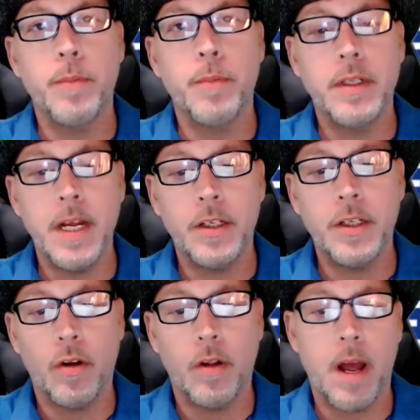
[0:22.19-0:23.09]

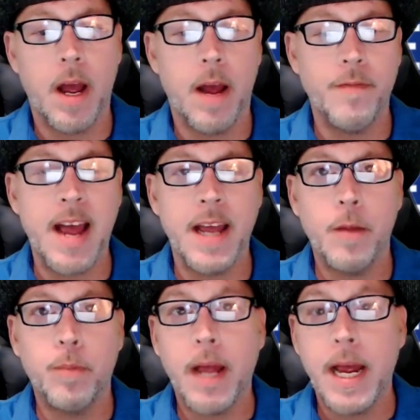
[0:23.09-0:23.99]
potential
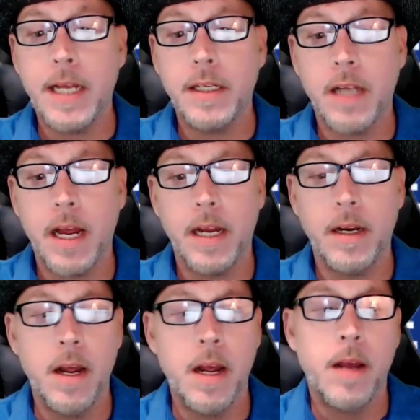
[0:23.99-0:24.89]
value plays and